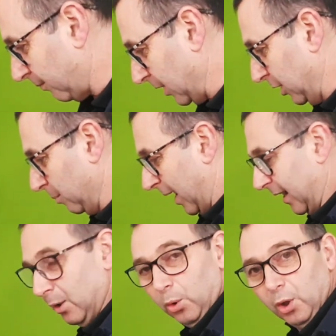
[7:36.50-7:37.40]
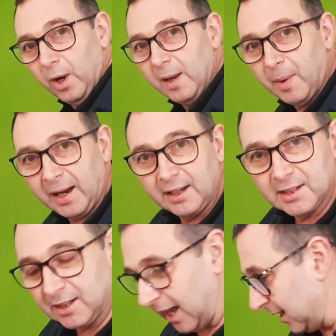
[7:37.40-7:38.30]
you can pack it all the way back in
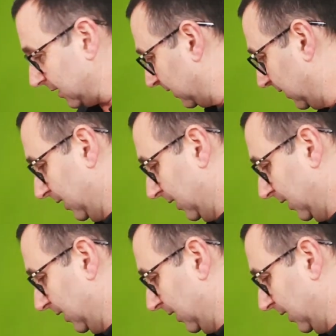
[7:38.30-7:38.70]
its case,